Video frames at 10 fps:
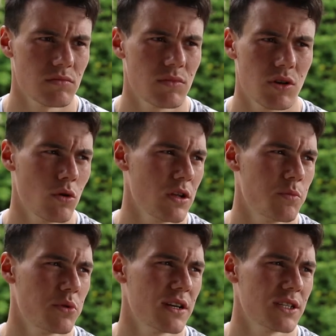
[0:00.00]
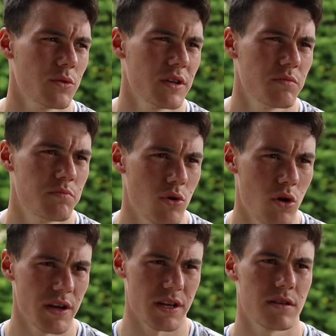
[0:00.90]
The quality of players that we
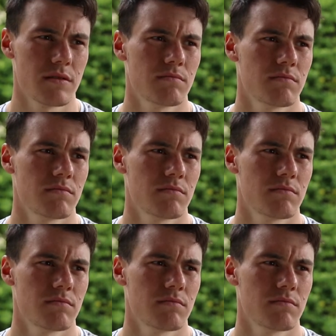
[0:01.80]
brought in,